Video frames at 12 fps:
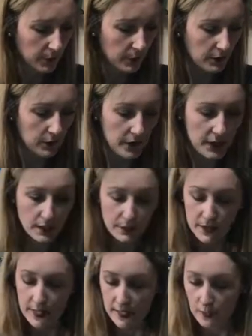But for this
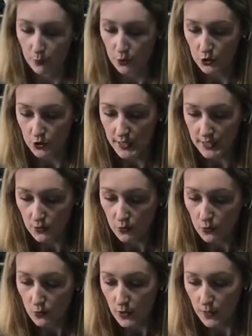particular project,
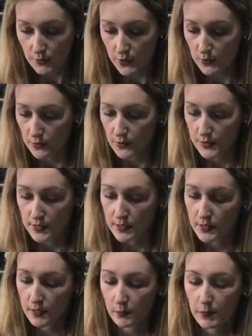all I've used
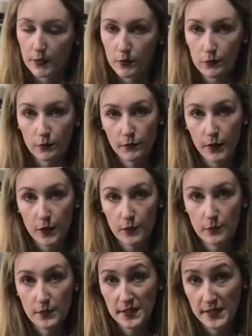is some little
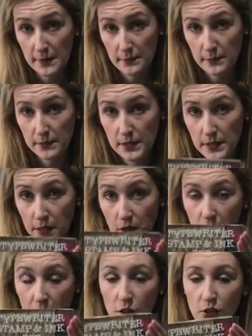foam stamps,
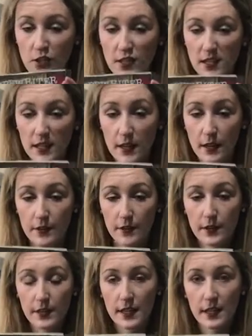just the kind that
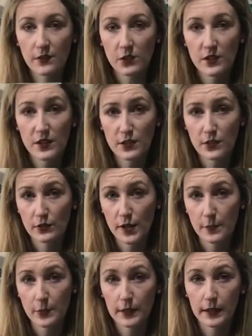you'd get if you're into
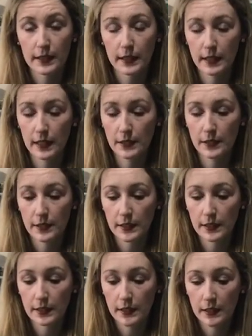scrapbooking, that kind of
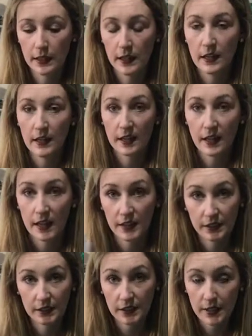thing.
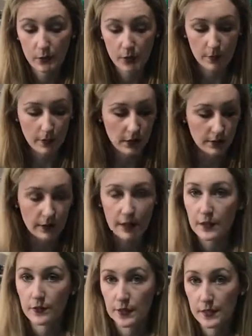And they work
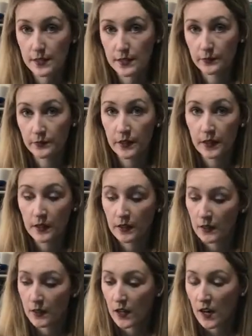perfectly for this.
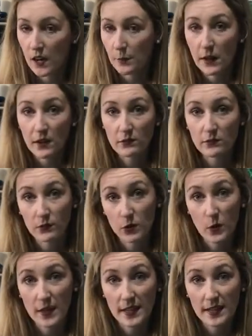And
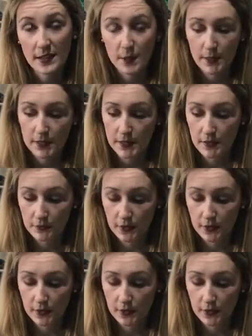quite inexpensive.